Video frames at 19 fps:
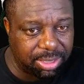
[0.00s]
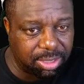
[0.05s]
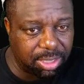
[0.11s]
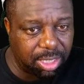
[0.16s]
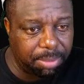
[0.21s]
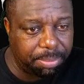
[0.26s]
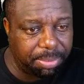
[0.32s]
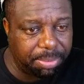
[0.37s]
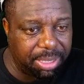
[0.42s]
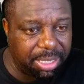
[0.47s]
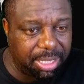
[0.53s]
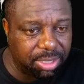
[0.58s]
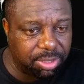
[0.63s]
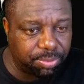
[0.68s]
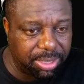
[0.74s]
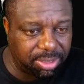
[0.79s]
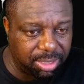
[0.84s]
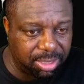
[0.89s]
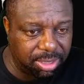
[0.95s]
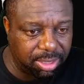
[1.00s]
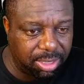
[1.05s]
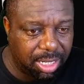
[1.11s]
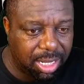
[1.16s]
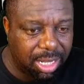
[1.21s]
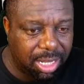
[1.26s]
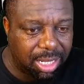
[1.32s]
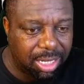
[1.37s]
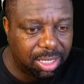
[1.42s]
It's going to be an interesting
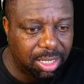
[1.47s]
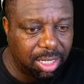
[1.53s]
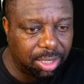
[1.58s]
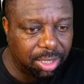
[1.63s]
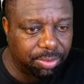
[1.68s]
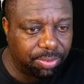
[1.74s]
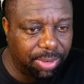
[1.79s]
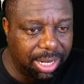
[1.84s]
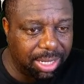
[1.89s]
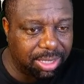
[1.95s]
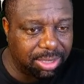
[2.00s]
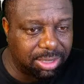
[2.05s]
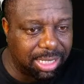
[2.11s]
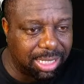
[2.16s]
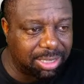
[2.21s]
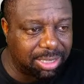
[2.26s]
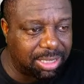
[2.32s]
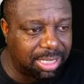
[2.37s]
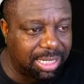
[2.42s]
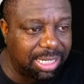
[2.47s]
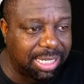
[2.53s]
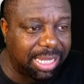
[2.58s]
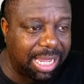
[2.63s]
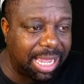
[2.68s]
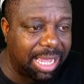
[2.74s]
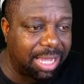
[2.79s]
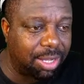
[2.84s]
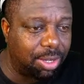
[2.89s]
look, right? Because like I said, he
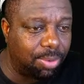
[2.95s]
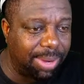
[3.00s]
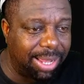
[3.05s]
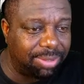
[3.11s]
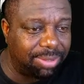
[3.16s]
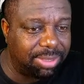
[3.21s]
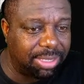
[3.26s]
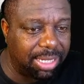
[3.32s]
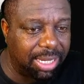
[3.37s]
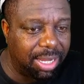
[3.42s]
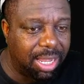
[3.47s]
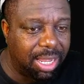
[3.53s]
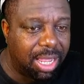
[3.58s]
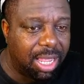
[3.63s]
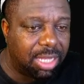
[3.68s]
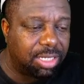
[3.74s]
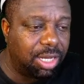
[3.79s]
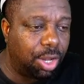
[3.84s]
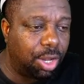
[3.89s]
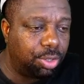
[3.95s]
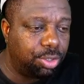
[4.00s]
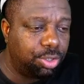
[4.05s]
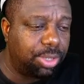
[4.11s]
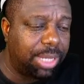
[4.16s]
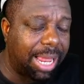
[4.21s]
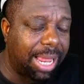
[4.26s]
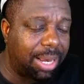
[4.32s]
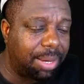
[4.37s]
can go out there.
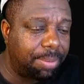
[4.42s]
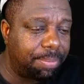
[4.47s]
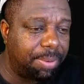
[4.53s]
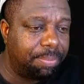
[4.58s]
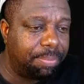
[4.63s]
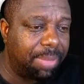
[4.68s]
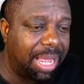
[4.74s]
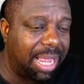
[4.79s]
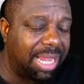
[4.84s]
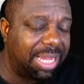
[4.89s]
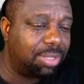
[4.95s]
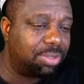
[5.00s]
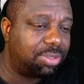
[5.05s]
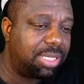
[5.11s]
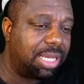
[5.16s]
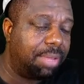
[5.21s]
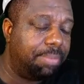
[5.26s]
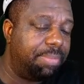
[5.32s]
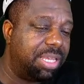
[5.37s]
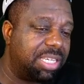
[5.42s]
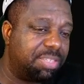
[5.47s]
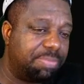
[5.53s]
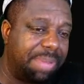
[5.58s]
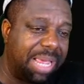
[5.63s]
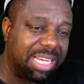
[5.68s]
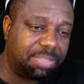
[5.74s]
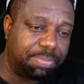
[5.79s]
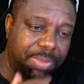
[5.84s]
You got him. I ain't gonna say a
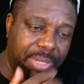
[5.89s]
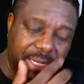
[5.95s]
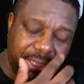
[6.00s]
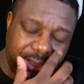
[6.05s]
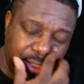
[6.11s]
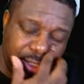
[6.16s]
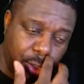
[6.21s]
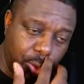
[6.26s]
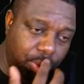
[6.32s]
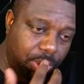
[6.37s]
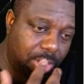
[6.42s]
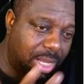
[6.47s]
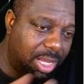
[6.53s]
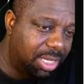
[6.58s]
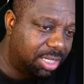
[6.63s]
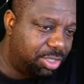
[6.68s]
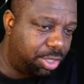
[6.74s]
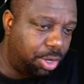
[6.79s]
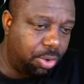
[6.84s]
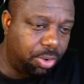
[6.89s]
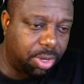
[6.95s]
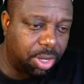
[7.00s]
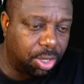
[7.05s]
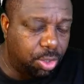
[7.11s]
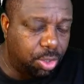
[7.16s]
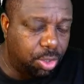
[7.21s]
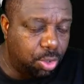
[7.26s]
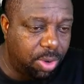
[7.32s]
mismatch, but
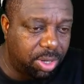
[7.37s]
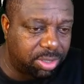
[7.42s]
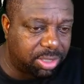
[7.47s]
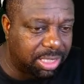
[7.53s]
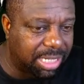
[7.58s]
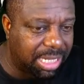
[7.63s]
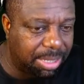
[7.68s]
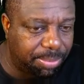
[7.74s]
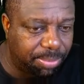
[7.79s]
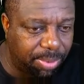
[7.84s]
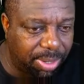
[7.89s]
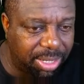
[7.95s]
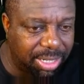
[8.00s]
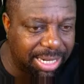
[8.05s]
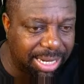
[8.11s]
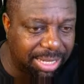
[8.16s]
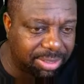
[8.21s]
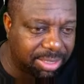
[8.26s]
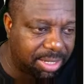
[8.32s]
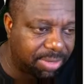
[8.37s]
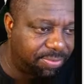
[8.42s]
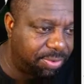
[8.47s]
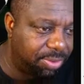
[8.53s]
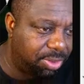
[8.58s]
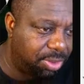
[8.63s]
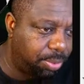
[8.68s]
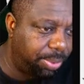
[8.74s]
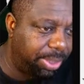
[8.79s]
Joker. Who wants to keep running out there
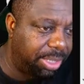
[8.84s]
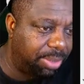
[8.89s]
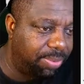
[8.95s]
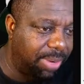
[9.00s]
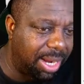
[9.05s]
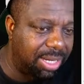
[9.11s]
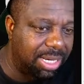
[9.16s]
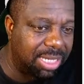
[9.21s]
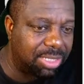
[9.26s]
for three, right?